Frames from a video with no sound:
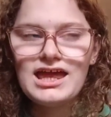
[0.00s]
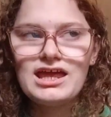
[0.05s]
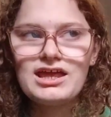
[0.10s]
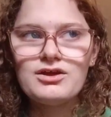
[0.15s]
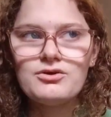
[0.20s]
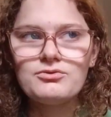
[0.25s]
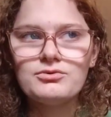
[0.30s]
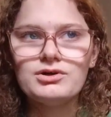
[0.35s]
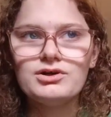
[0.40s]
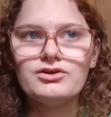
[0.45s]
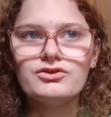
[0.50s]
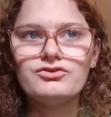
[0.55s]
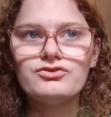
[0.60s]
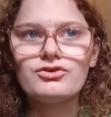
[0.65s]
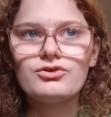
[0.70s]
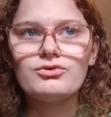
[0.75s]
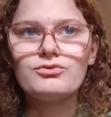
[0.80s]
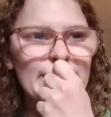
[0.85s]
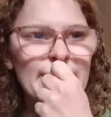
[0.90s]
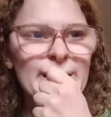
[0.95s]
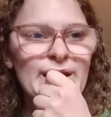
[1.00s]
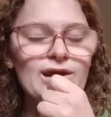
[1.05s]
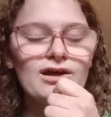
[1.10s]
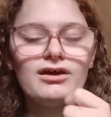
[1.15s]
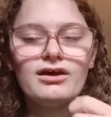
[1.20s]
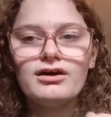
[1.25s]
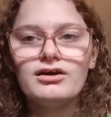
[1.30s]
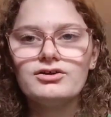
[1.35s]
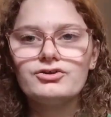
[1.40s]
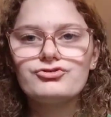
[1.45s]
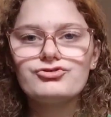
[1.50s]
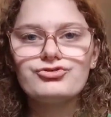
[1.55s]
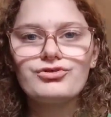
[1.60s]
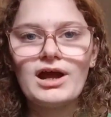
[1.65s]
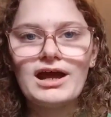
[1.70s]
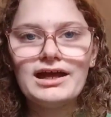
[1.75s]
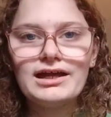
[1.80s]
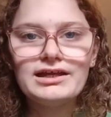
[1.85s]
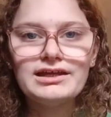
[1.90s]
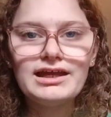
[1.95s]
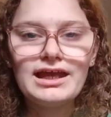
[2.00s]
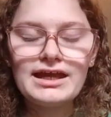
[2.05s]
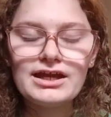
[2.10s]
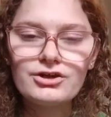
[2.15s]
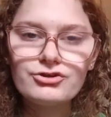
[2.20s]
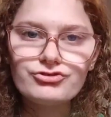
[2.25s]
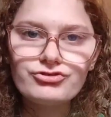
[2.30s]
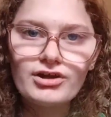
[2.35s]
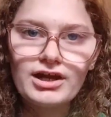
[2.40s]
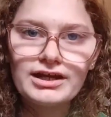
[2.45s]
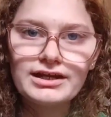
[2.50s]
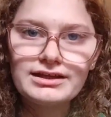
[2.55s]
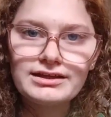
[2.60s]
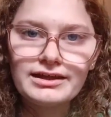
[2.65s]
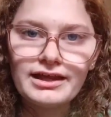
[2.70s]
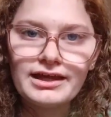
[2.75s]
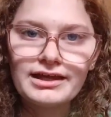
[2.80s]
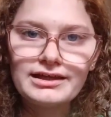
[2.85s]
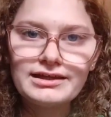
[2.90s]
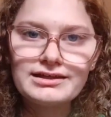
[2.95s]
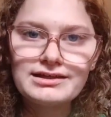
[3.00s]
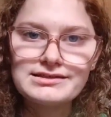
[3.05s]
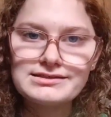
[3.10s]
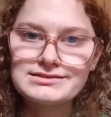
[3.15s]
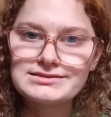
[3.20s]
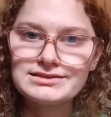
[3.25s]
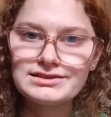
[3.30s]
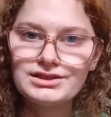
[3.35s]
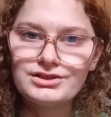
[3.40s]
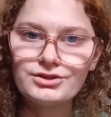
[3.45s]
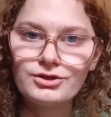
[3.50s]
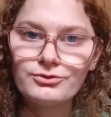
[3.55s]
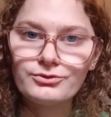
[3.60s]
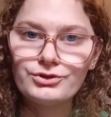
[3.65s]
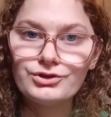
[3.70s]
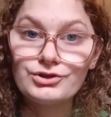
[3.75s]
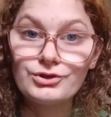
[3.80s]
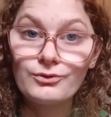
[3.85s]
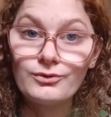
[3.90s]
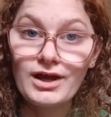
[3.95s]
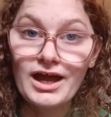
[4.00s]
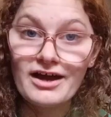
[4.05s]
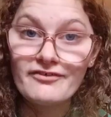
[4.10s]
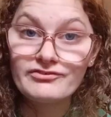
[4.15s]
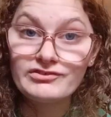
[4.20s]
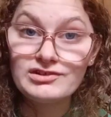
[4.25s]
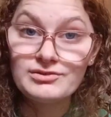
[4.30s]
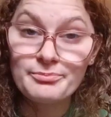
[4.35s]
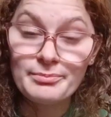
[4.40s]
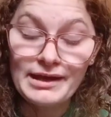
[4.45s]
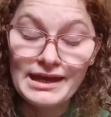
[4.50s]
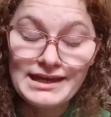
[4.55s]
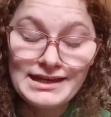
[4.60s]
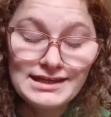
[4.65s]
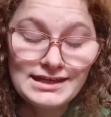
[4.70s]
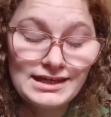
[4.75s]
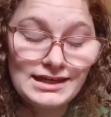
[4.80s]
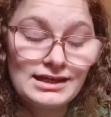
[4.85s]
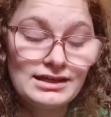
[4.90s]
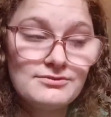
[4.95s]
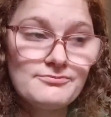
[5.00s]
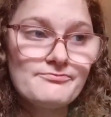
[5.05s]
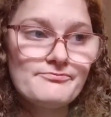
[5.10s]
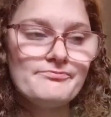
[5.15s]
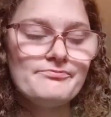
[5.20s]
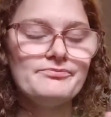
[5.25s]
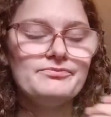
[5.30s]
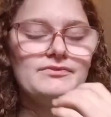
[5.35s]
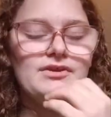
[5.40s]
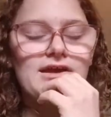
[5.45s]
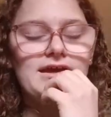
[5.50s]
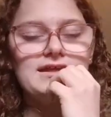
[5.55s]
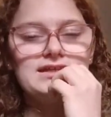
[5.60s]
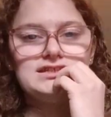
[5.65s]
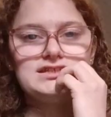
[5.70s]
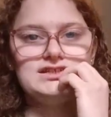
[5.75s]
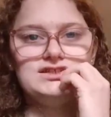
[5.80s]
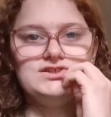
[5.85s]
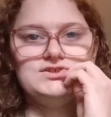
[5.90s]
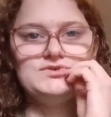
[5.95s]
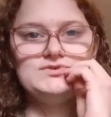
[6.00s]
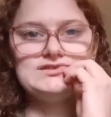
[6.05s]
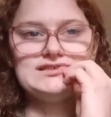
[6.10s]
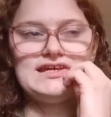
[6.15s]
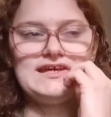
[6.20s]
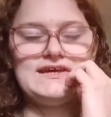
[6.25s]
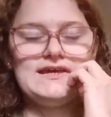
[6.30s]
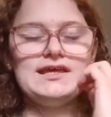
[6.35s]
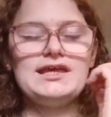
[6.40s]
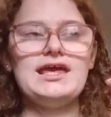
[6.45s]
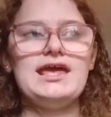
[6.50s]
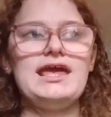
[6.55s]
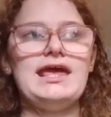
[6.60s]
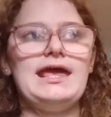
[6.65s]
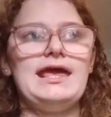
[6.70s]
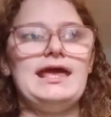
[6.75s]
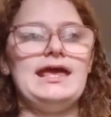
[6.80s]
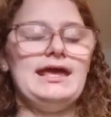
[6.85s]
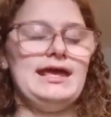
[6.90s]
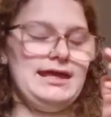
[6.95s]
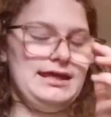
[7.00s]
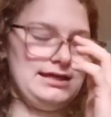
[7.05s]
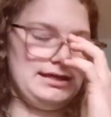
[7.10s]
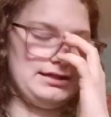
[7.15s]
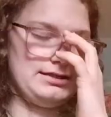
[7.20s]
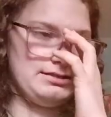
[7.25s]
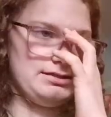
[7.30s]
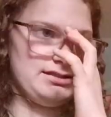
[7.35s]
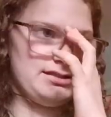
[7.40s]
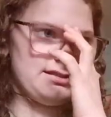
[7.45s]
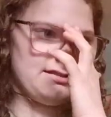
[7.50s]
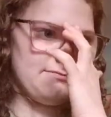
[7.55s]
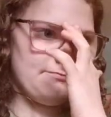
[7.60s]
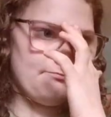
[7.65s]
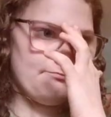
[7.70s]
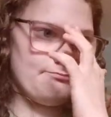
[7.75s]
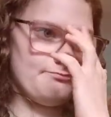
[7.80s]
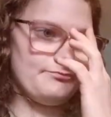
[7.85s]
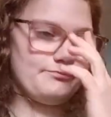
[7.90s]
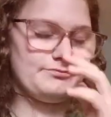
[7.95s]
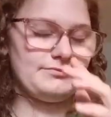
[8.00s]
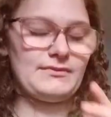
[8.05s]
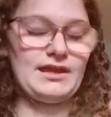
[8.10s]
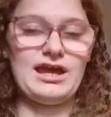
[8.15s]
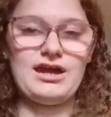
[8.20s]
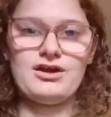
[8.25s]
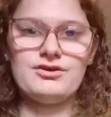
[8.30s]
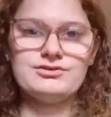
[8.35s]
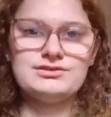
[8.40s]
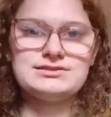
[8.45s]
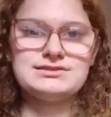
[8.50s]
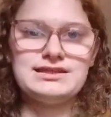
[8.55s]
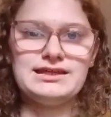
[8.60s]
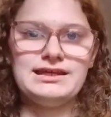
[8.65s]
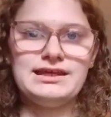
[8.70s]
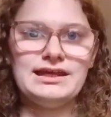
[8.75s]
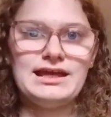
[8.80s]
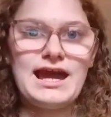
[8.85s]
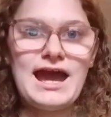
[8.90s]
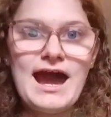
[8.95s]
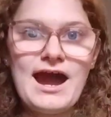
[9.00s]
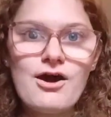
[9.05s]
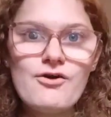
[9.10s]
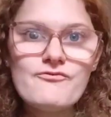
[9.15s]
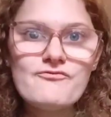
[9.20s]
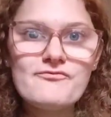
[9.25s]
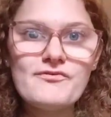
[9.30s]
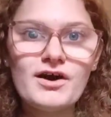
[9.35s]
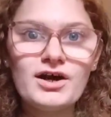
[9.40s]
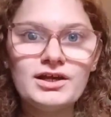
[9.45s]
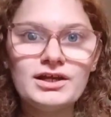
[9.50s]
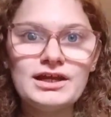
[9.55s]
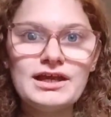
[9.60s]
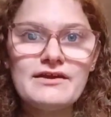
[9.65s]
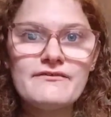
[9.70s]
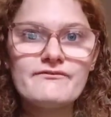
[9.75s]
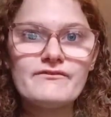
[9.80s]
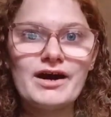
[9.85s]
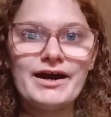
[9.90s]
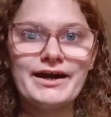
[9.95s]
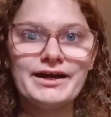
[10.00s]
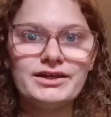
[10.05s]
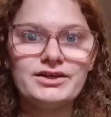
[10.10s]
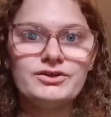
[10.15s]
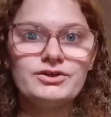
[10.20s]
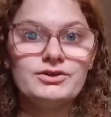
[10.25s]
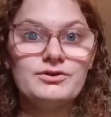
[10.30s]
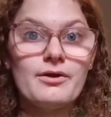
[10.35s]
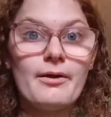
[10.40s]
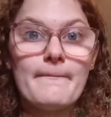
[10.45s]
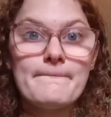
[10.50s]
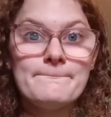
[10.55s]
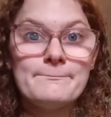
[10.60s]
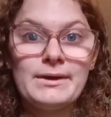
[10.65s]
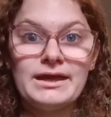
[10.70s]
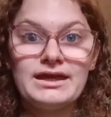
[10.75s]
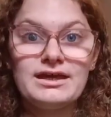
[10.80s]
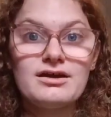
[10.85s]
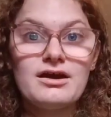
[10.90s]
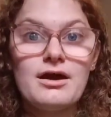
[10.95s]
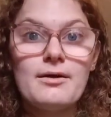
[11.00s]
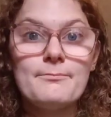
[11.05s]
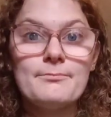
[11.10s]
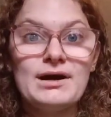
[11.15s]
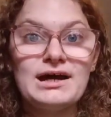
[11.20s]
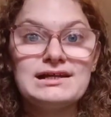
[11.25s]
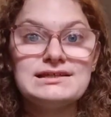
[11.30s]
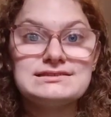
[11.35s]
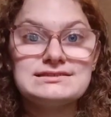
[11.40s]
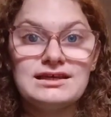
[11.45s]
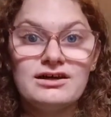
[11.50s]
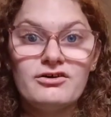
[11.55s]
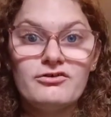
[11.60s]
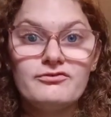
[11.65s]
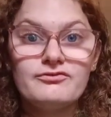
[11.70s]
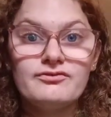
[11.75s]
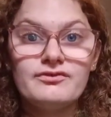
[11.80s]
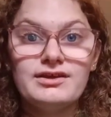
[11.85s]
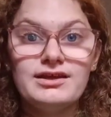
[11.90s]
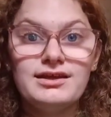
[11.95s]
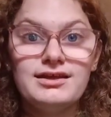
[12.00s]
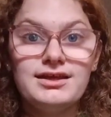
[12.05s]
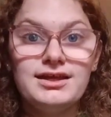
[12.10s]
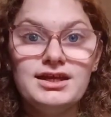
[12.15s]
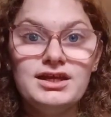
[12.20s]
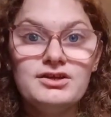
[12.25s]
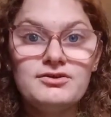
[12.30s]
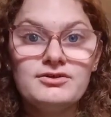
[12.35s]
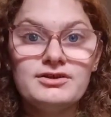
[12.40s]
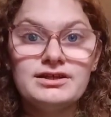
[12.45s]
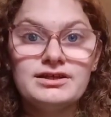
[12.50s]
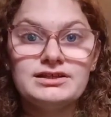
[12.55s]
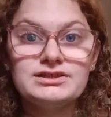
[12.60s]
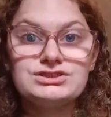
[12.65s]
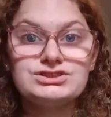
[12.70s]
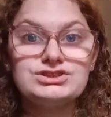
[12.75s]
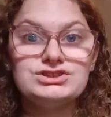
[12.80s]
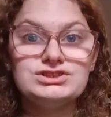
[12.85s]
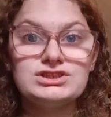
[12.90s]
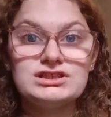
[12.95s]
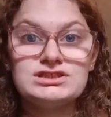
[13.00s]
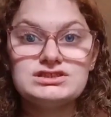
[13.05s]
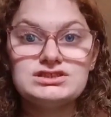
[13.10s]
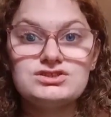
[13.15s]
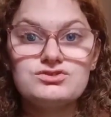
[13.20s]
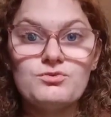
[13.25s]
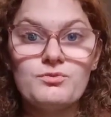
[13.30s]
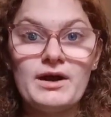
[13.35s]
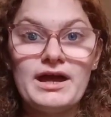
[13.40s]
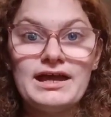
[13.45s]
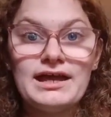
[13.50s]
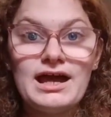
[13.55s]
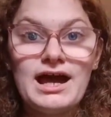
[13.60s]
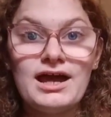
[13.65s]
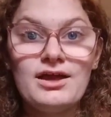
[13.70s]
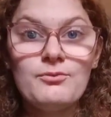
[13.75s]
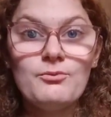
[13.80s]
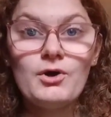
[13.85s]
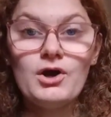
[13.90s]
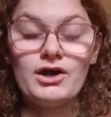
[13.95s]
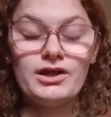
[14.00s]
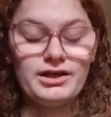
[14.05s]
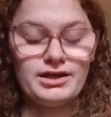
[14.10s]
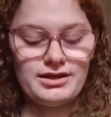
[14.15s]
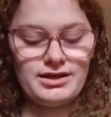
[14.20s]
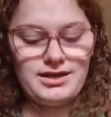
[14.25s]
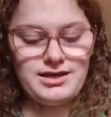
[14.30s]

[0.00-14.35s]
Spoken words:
It was to try air dry clay because you don't have to bake it to use it, and I was thinking how fun if I could make myself earrings just the way I want,